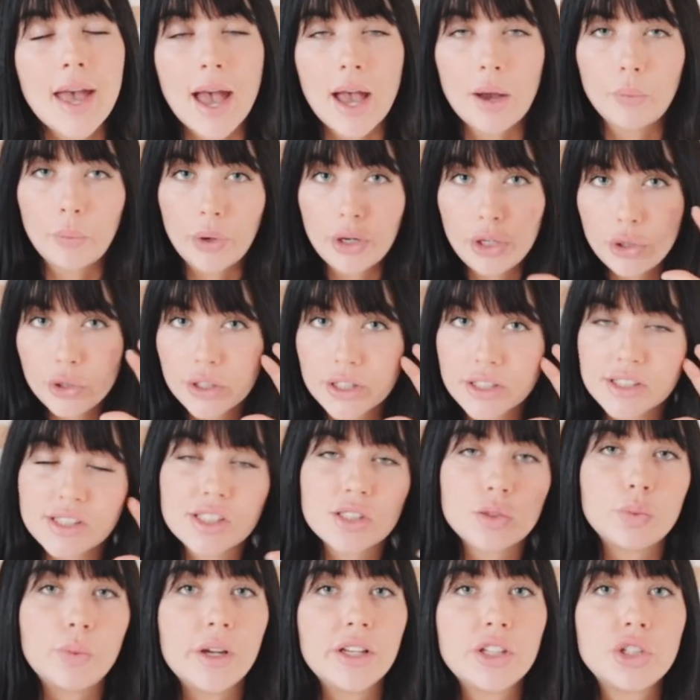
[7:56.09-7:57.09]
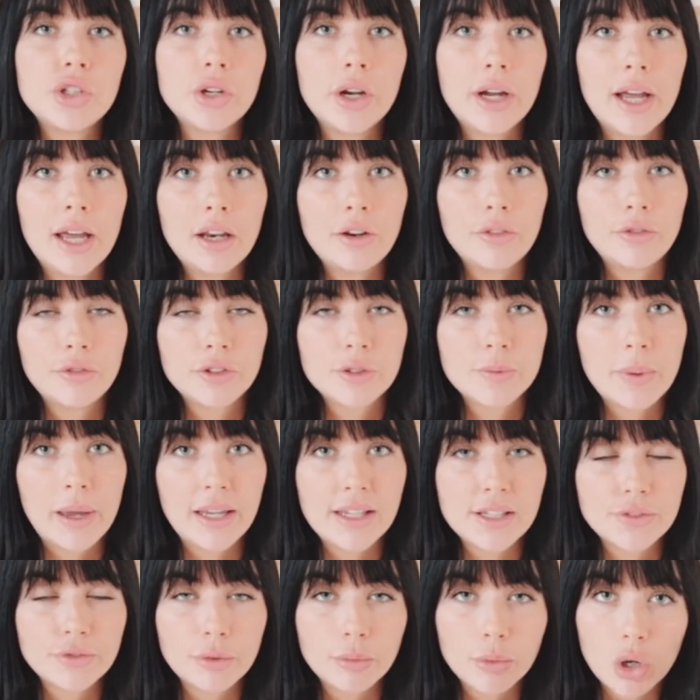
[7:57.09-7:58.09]
And when you can switch your
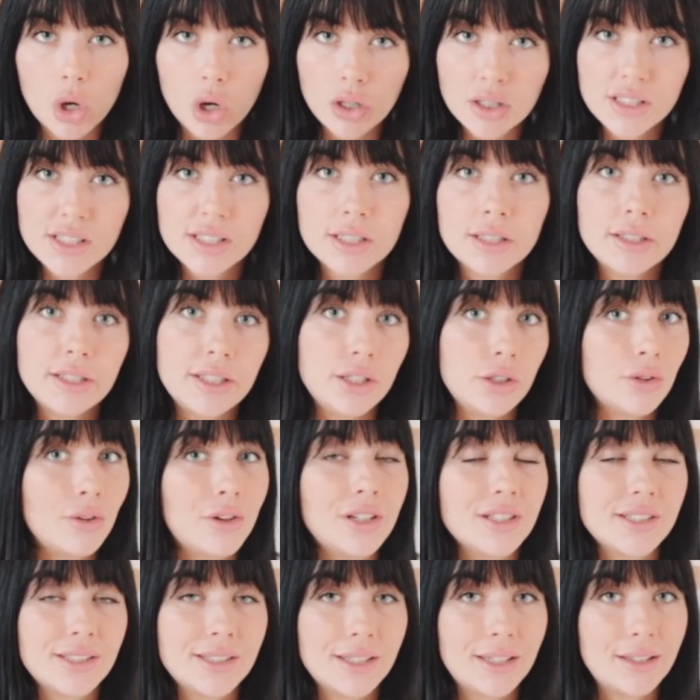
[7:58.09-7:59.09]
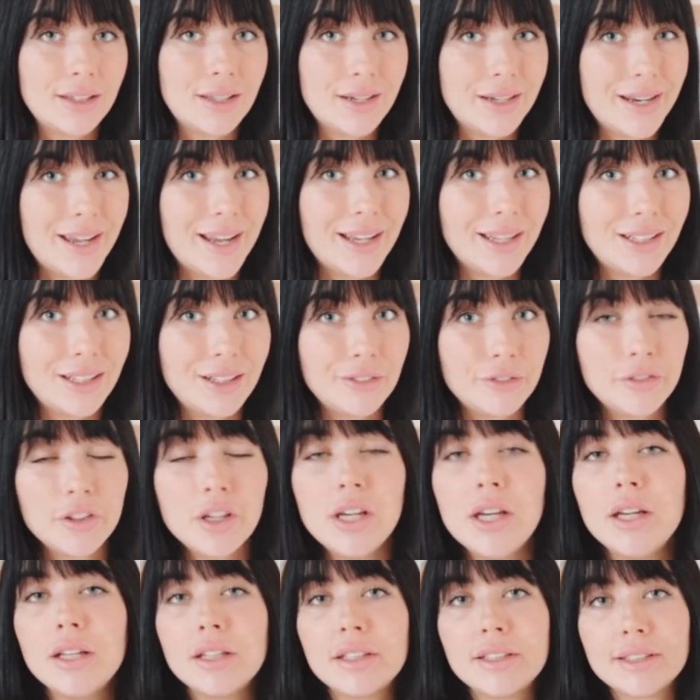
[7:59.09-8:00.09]
headspace from constantly noticing the negative
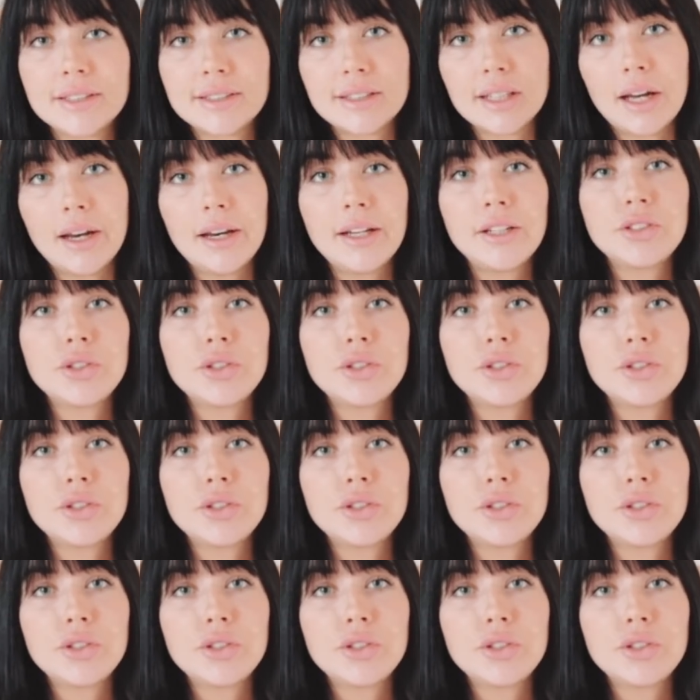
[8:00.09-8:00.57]
to starting